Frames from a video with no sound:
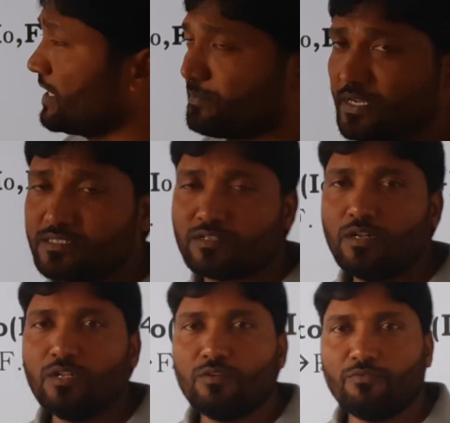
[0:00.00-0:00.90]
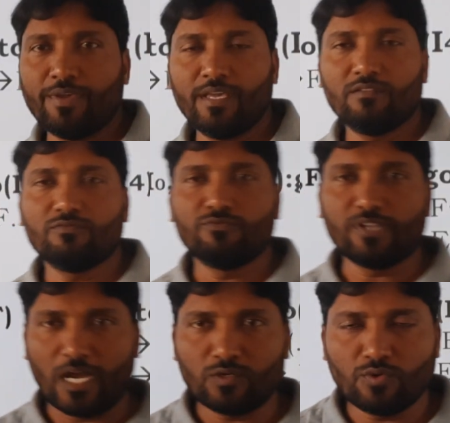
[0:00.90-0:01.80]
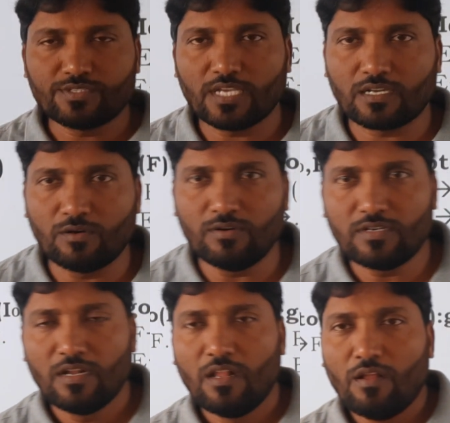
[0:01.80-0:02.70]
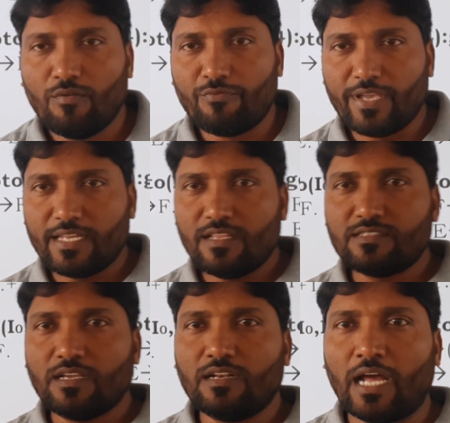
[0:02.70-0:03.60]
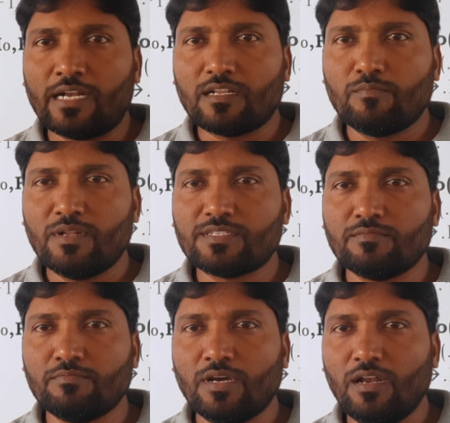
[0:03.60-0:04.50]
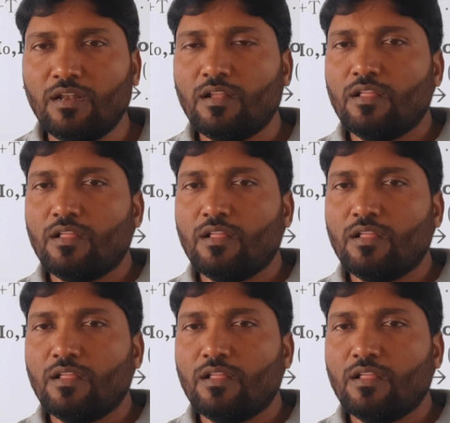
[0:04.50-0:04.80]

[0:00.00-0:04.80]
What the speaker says: That means where we have to check out where is the non-terminal symbol,